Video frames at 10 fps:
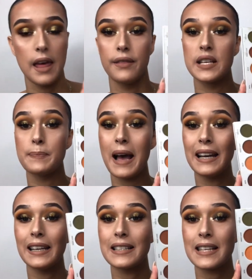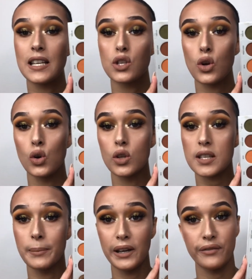this palette is
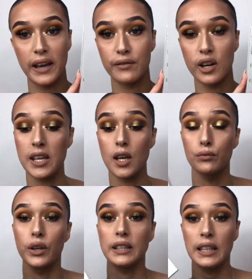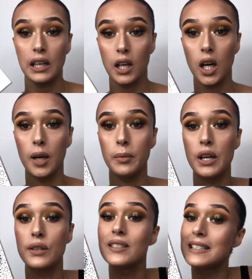not my favourite. Ring the Alarm
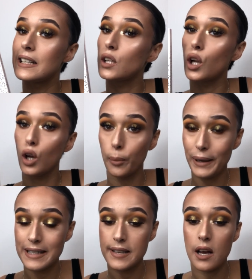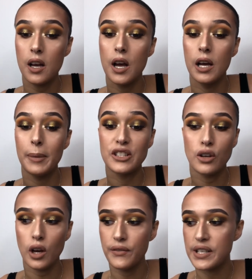did a lot better. I don't
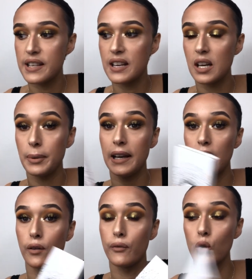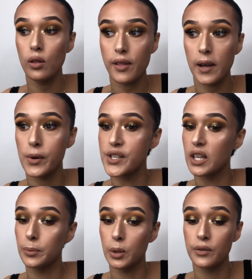know if this is going to be like a full thing where it's going
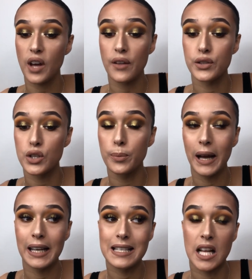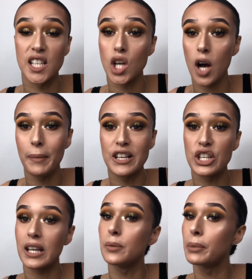to be with the other two palettes like Dark
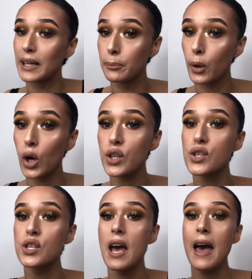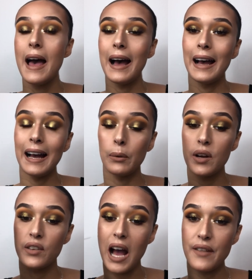Magic and Bling Boss.
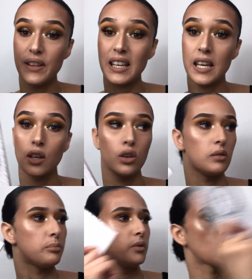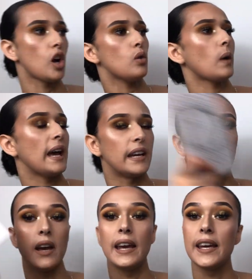However, I think it could go away.
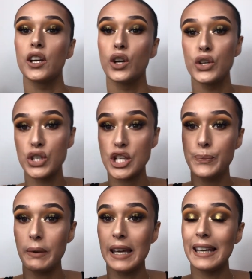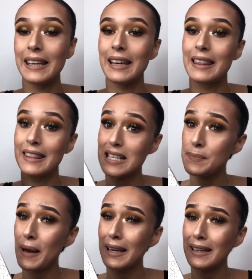It could just be this
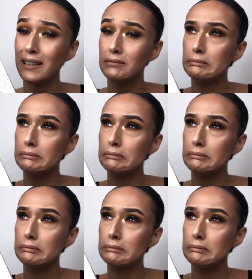palette.